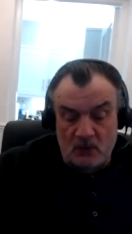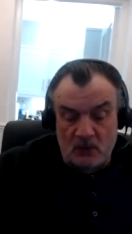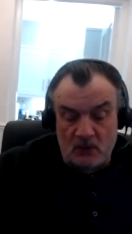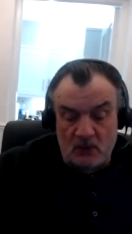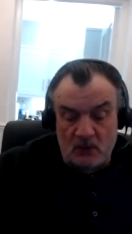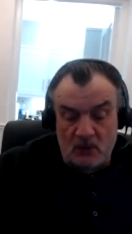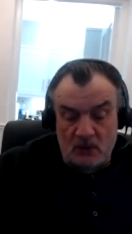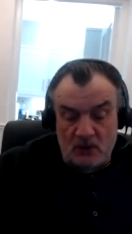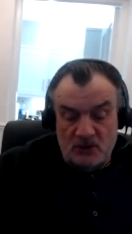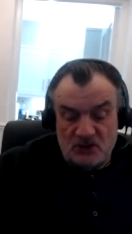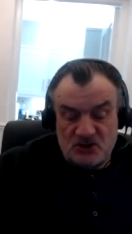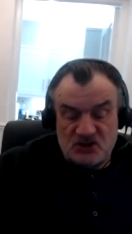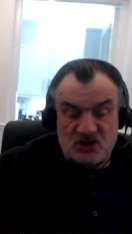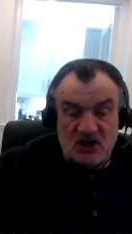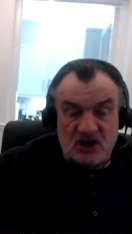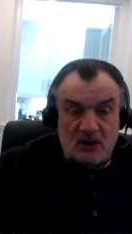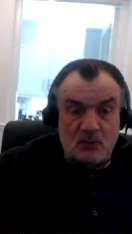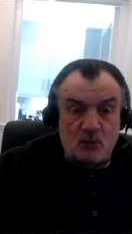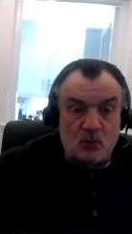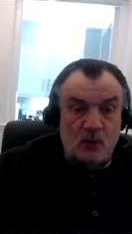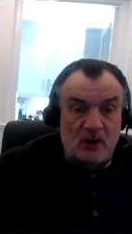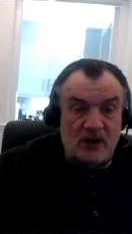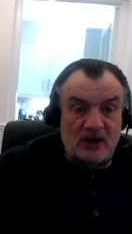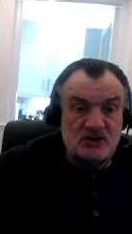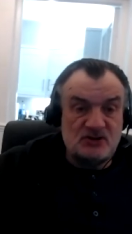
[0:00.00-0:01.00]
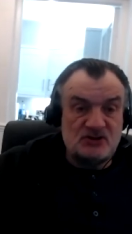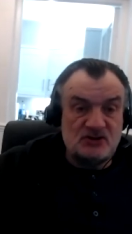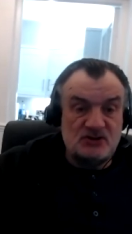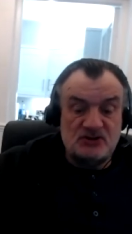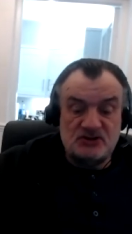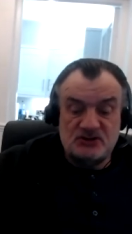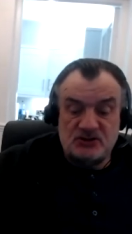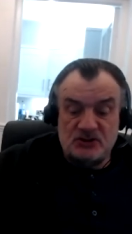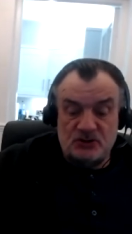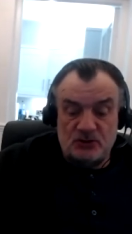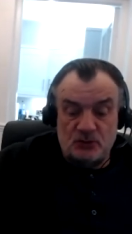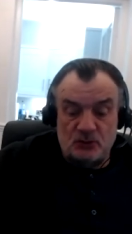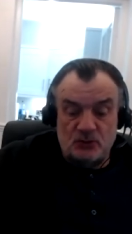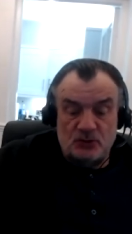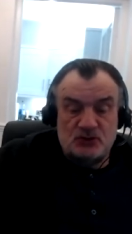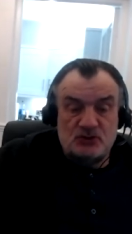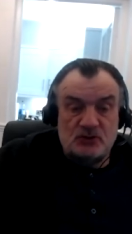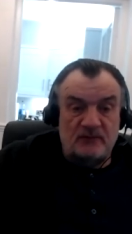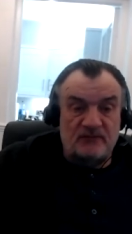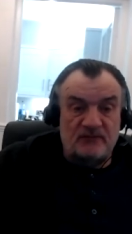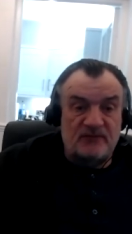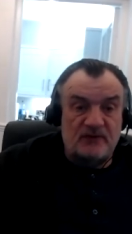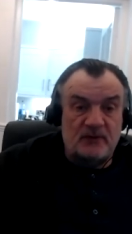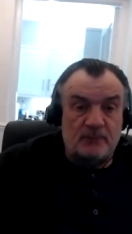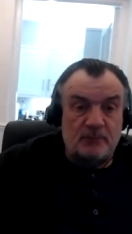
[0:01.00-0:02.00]
Uh, the same way as I used to do a
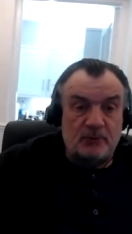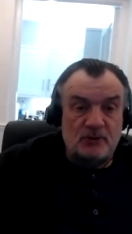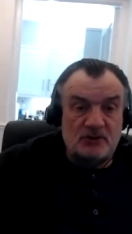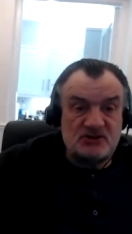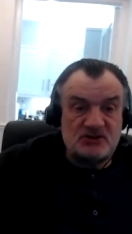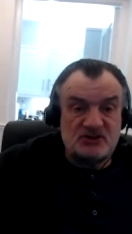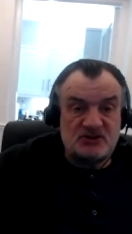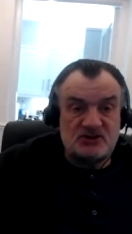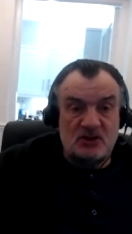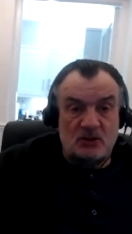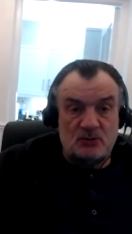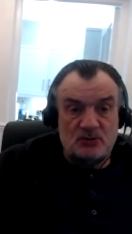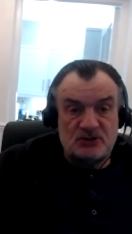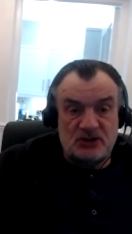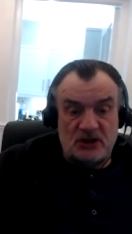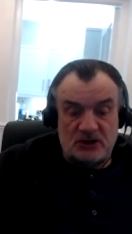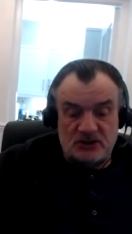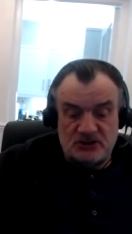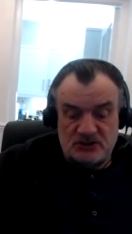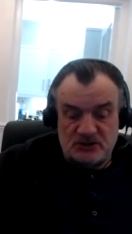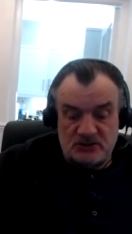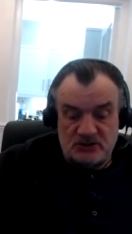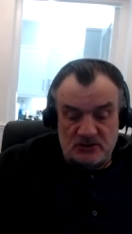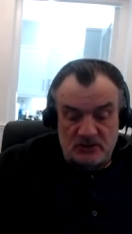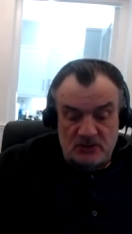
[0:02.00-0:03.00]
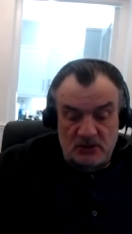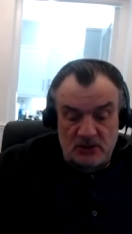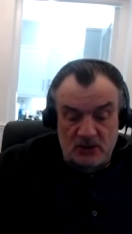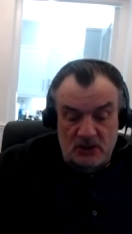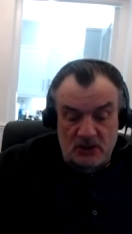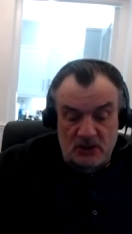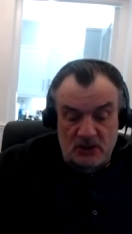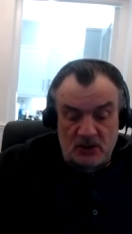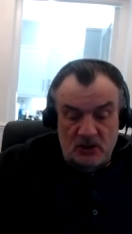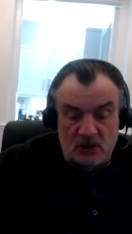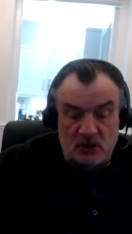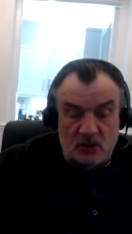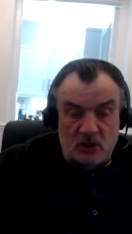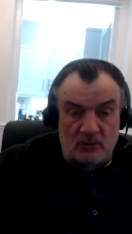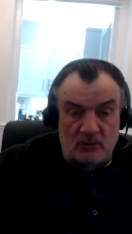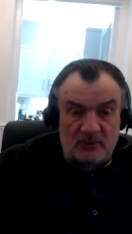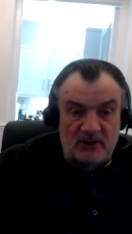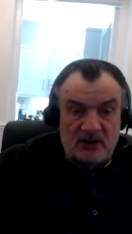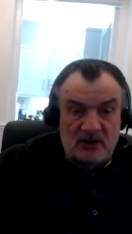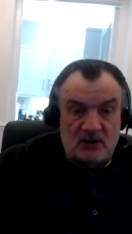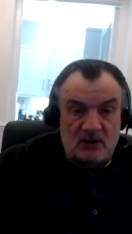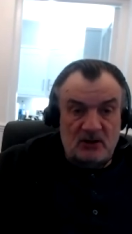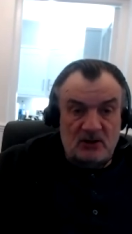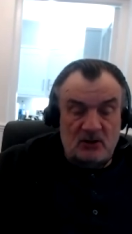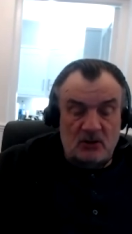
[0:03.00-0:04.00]
job for the Press Association,
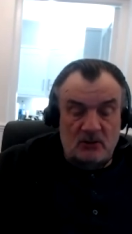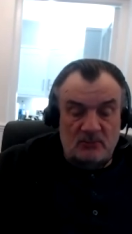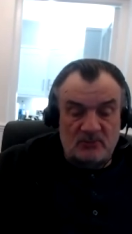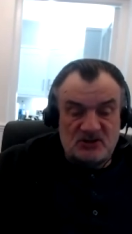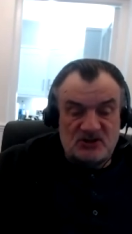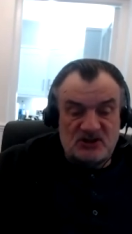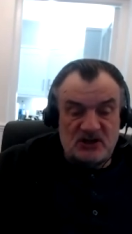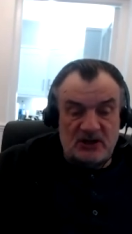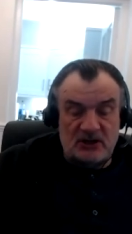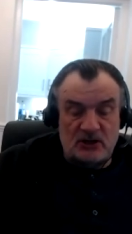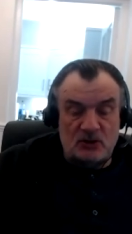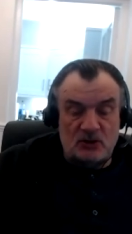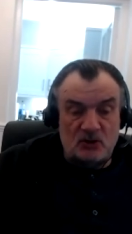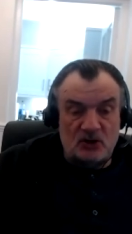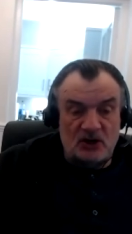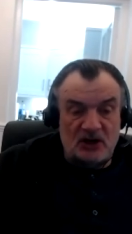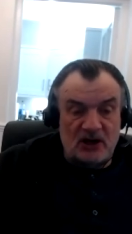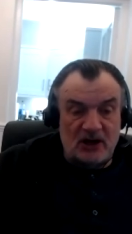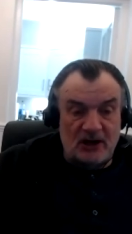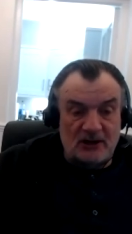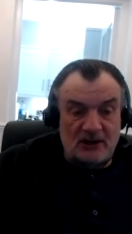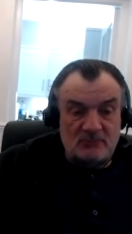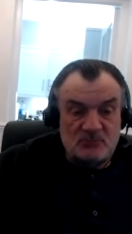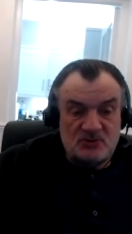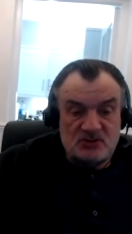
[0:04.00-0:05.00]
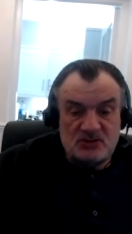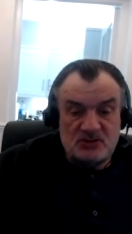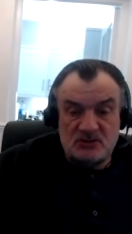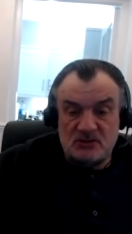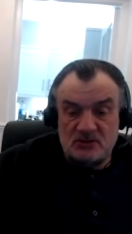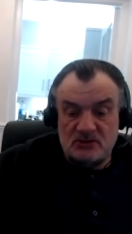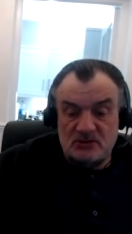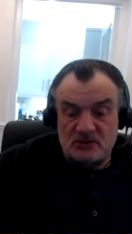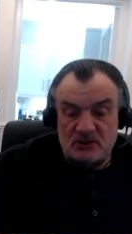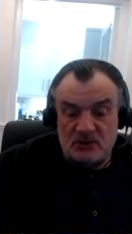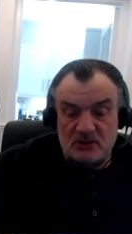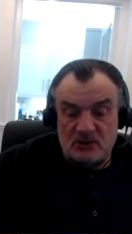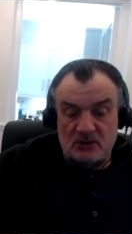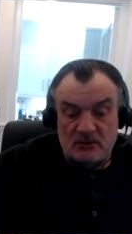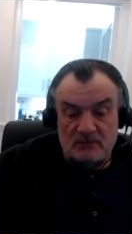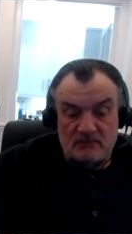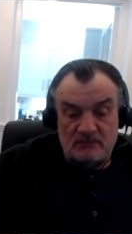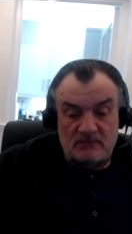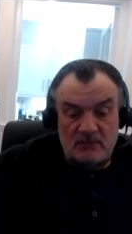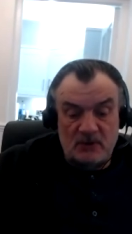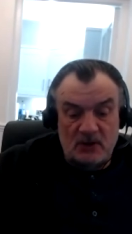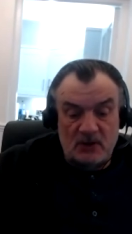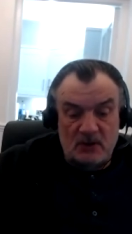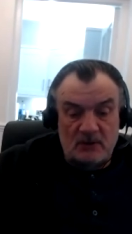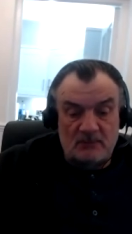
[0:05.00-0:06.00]
comment, commentating on games and
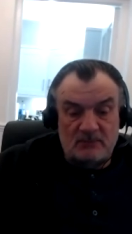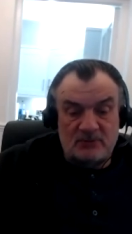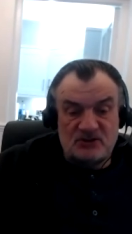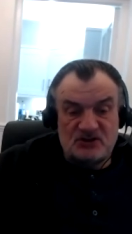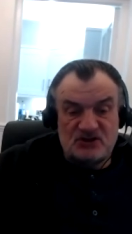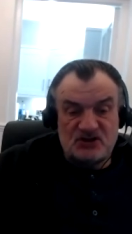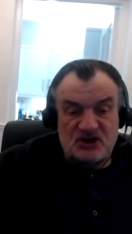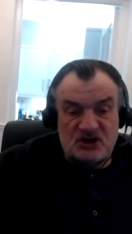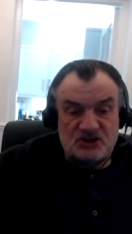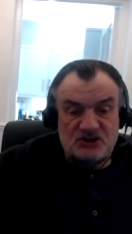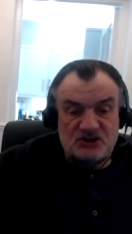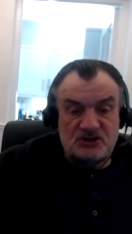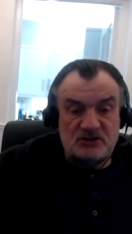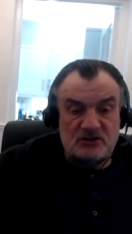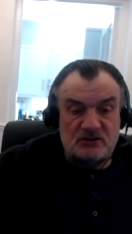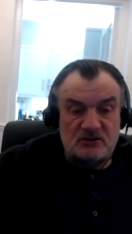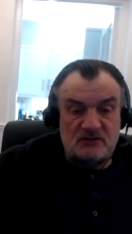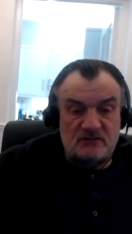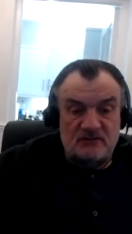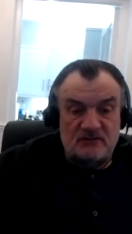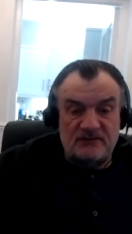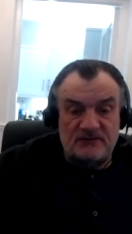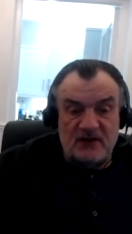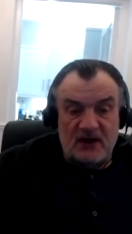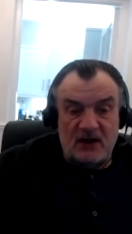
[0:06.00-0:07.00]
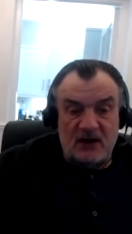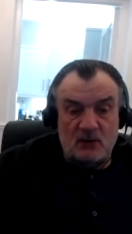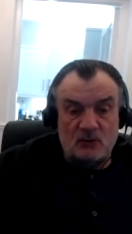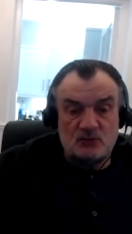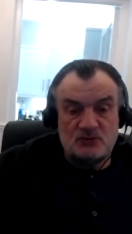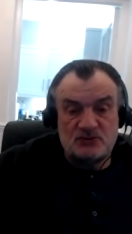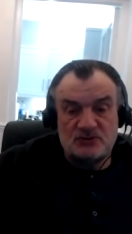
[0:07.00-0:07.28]
um, possession and fouls